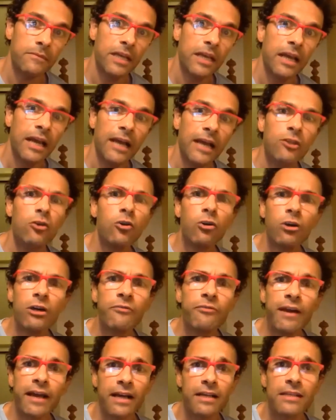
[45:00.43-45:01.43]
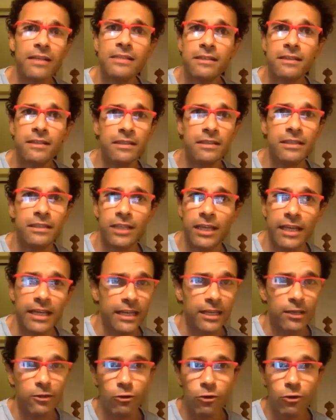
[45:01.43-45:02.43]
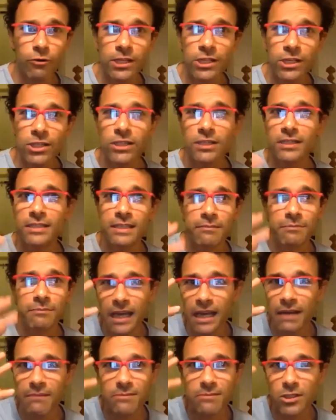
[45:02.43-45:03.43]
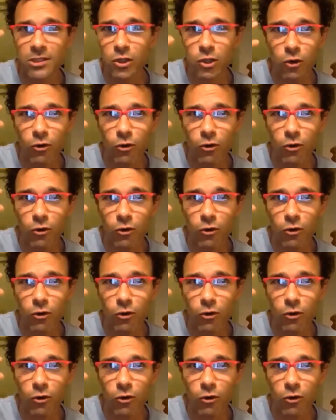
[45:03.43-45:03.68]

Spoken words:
I don't know if I answered your question. Sometimes, you know,